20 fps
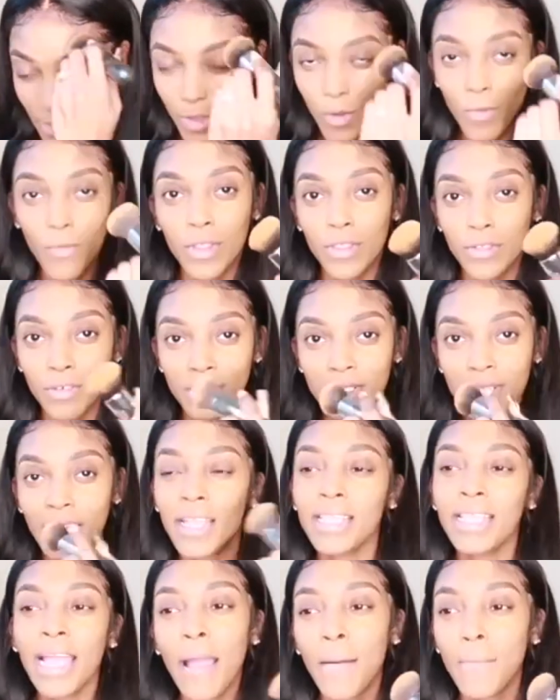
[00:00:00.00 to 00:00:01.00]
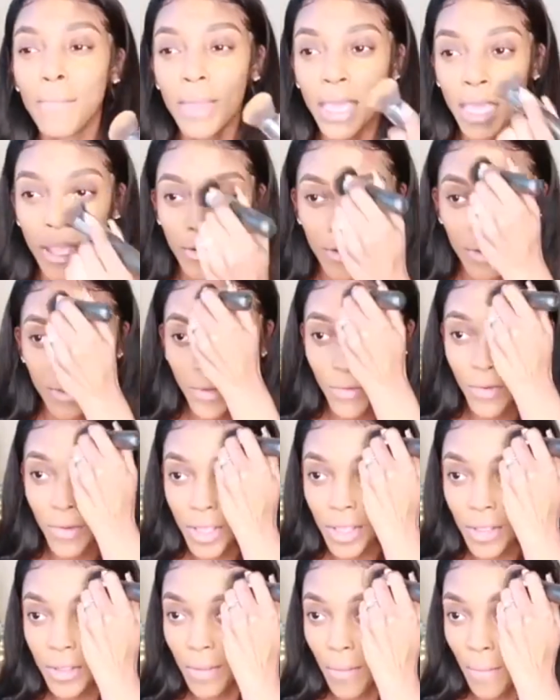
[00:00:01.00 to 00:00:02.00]
one of those, not
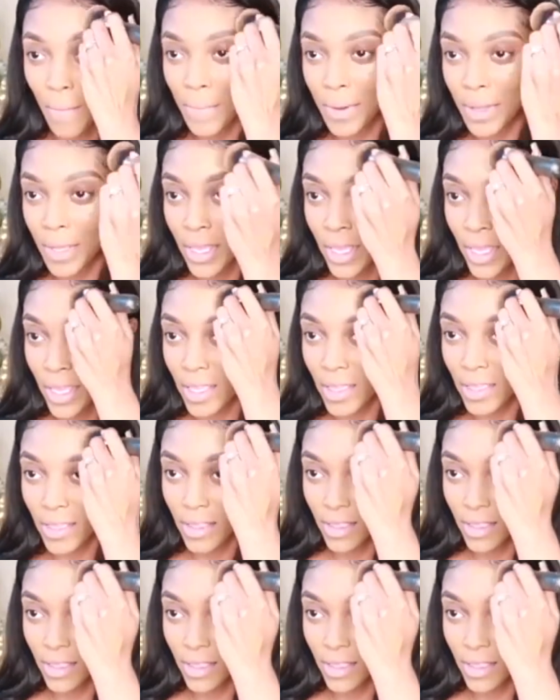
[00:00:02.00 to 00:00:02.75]
paranoid, but